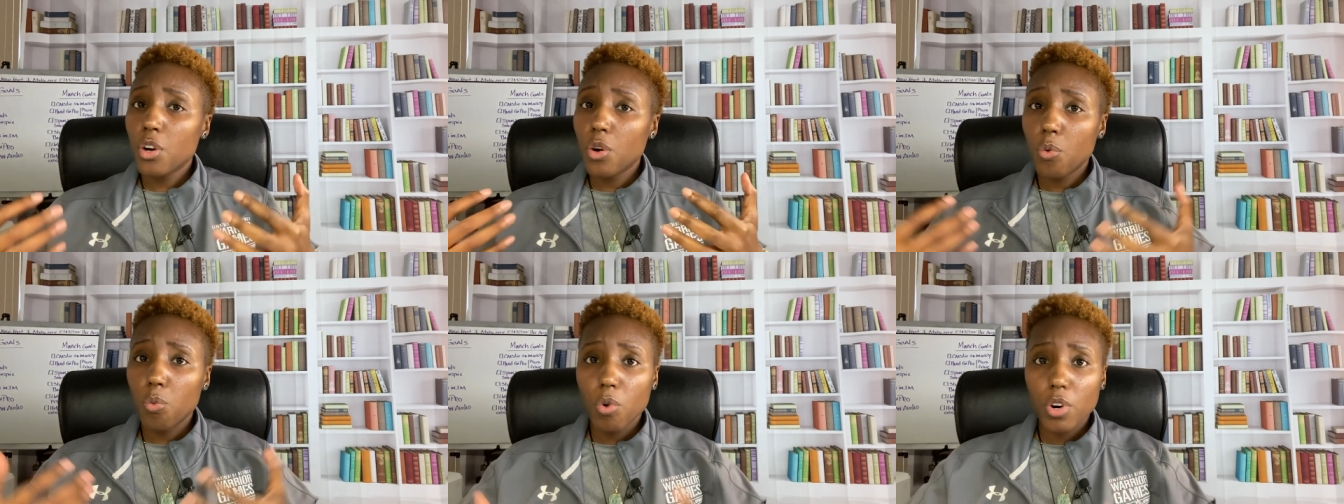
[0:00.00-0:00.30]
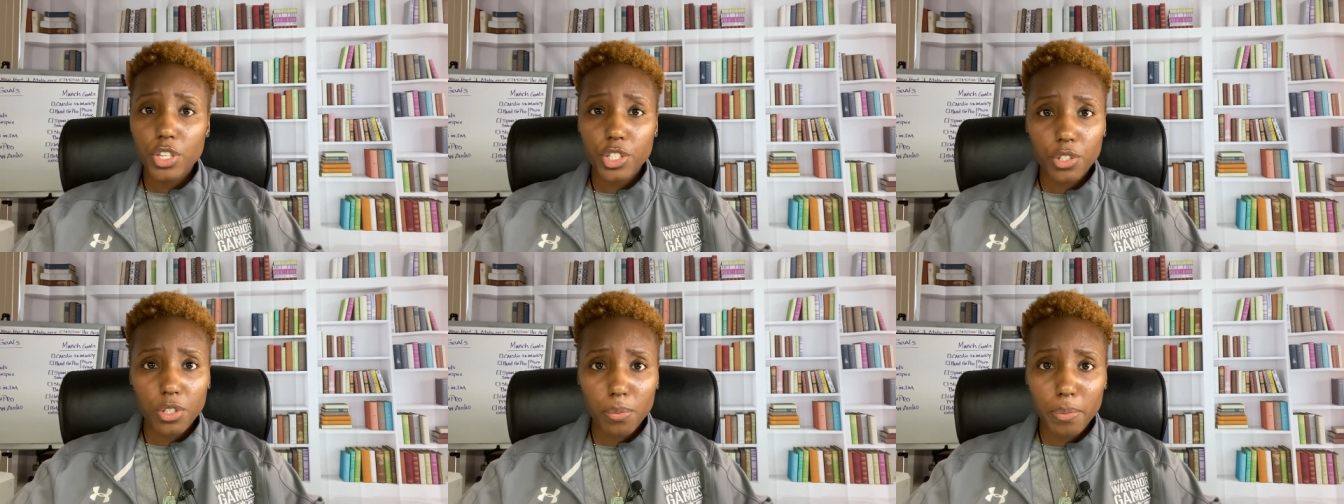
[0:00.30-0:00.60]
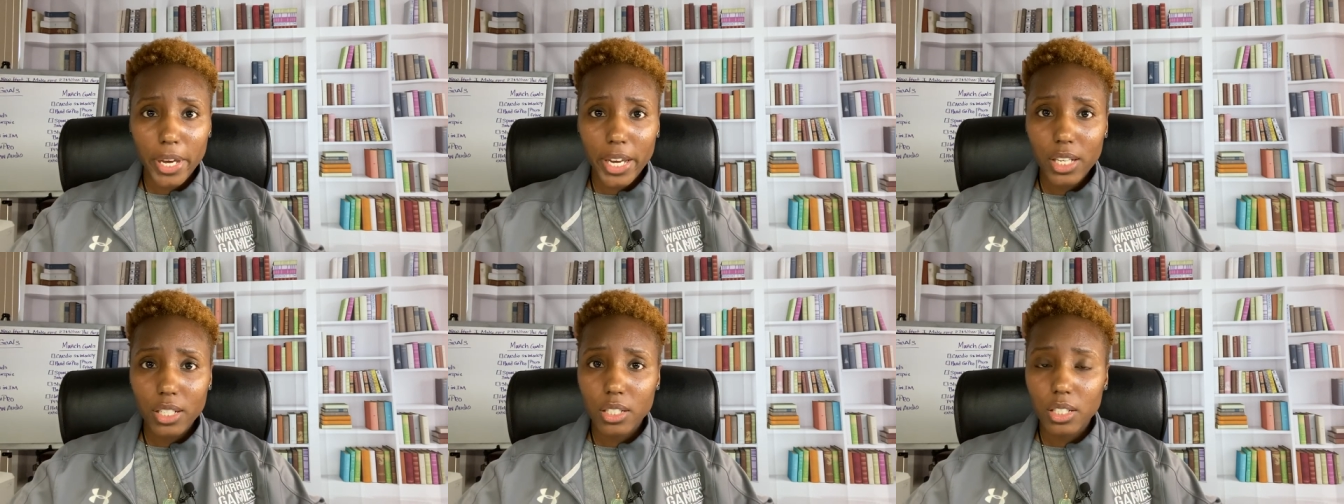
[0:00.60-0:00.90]
once you're
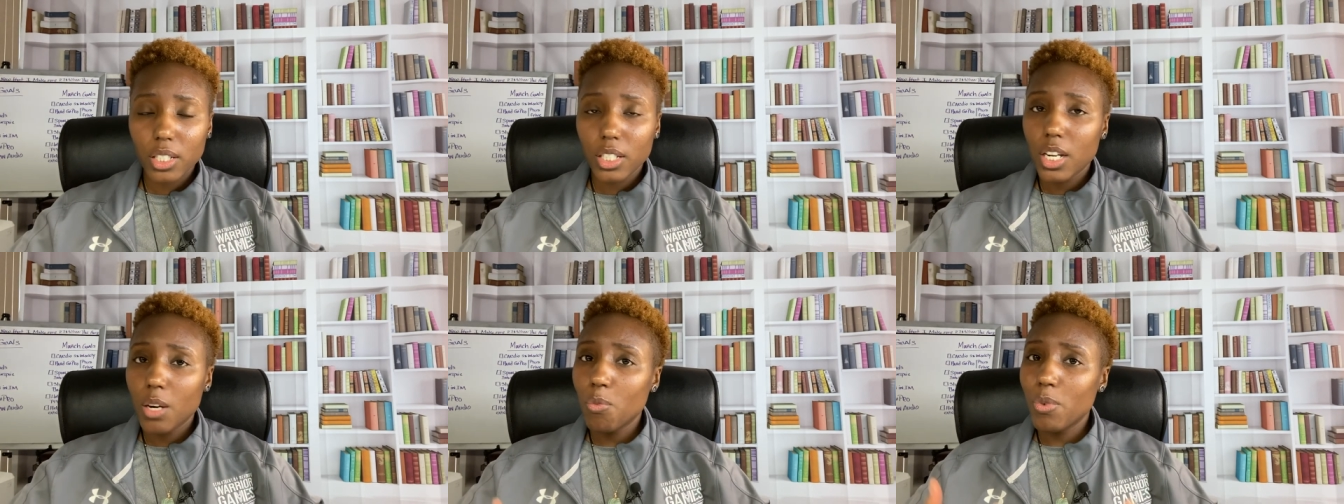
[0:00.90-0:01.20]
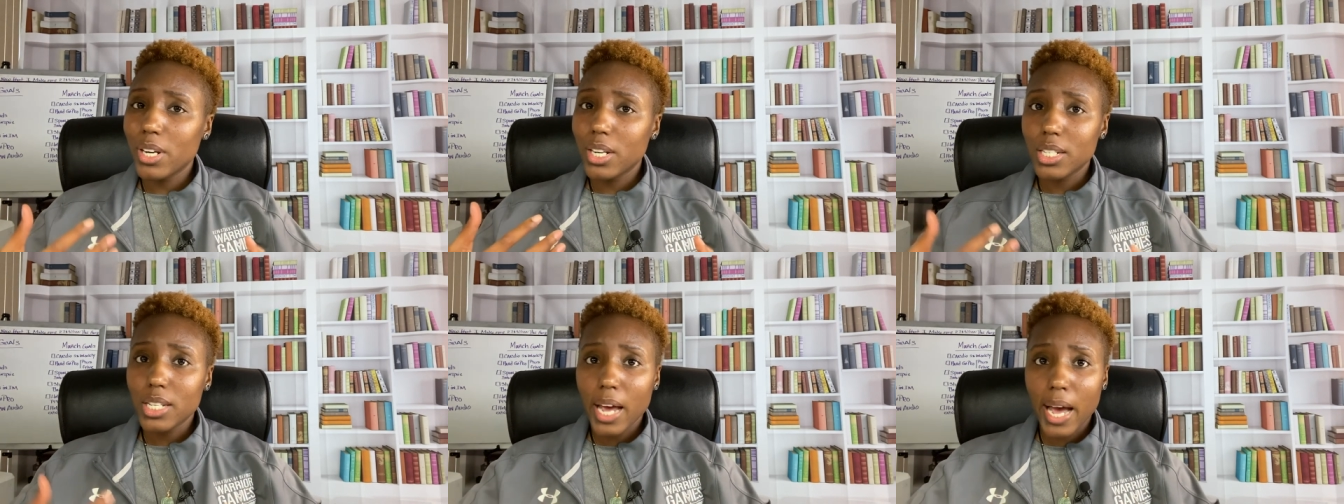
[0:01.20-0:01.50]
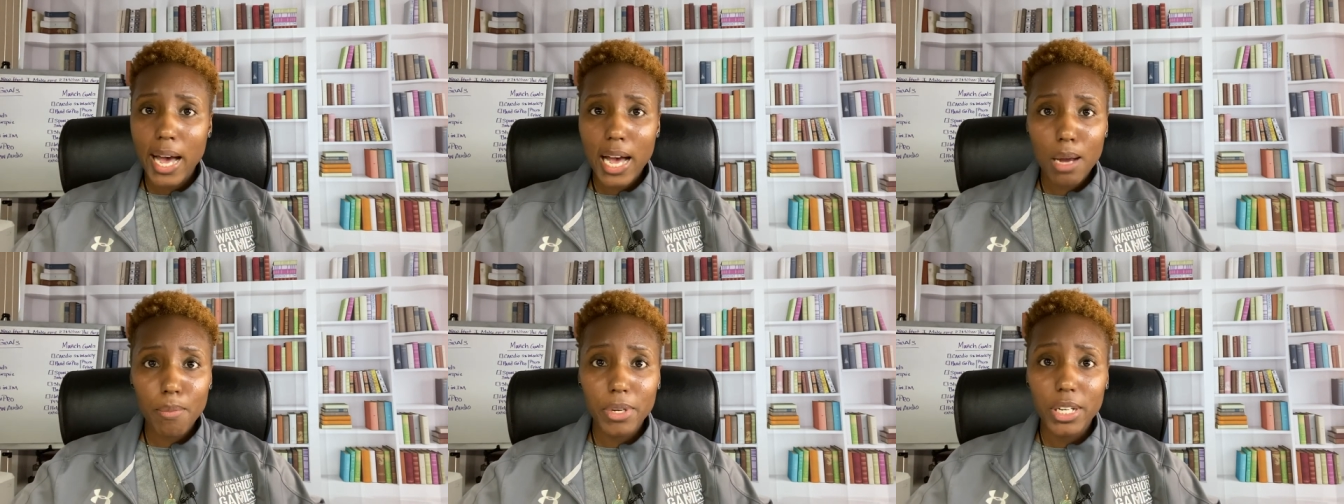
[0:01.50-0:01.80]
patient, and when the
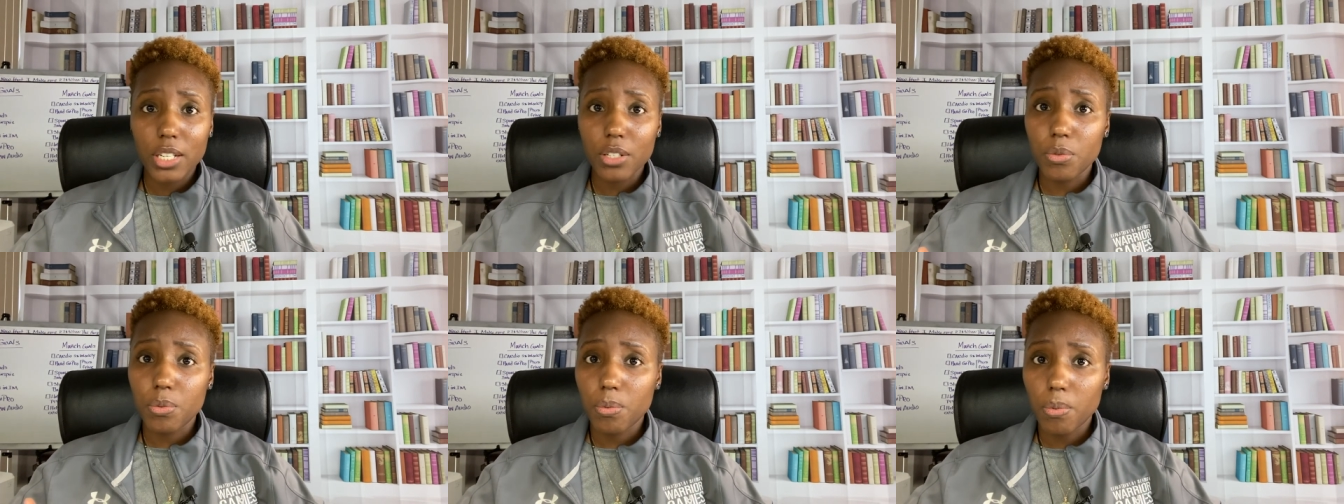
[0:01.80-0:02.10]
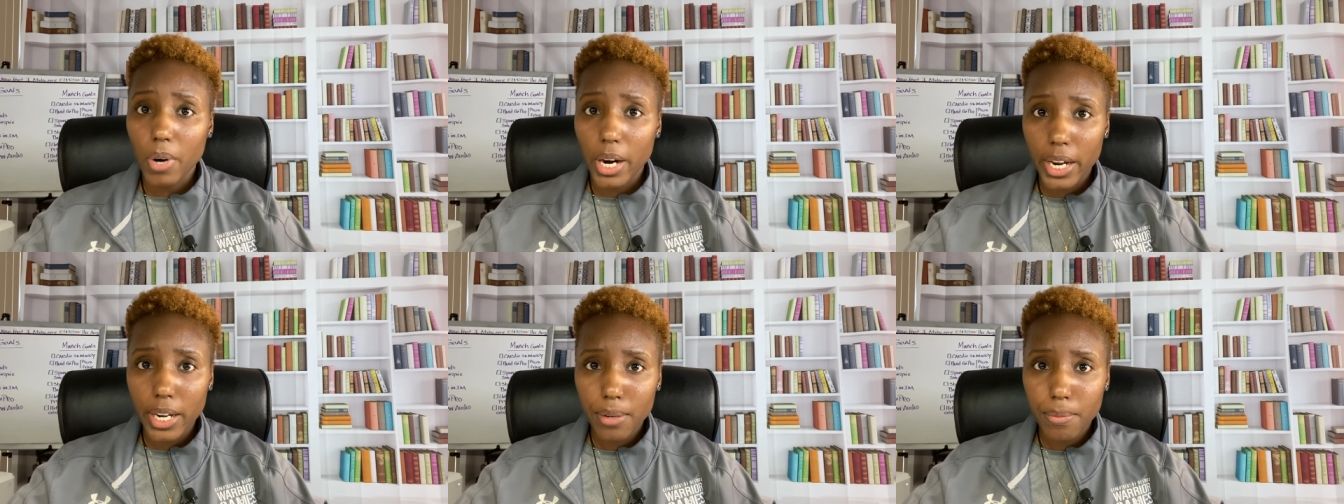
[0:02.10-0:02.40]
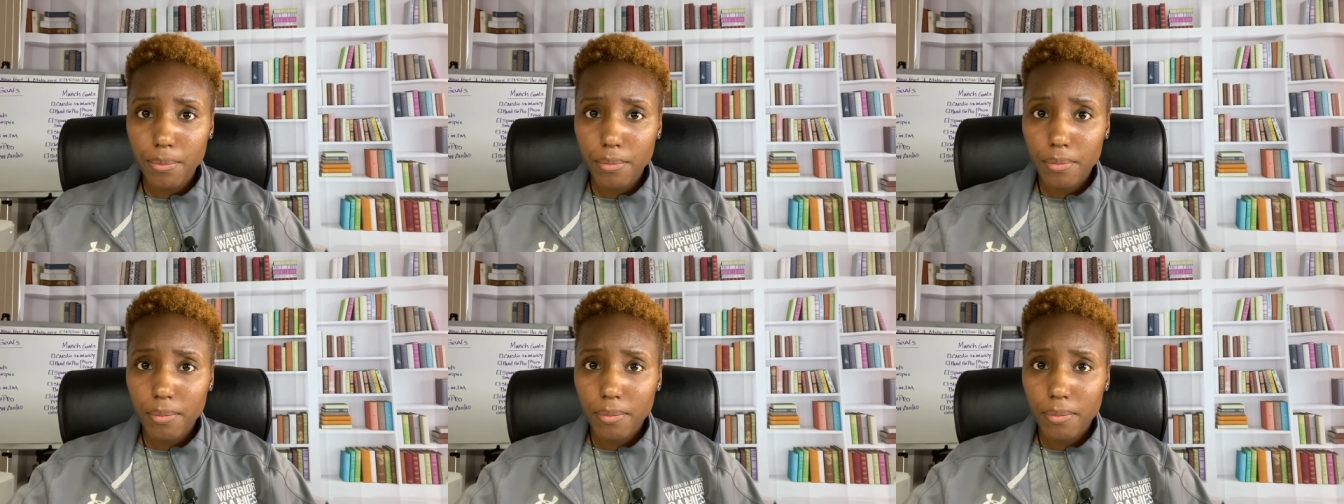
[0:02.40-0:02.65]
timing is right,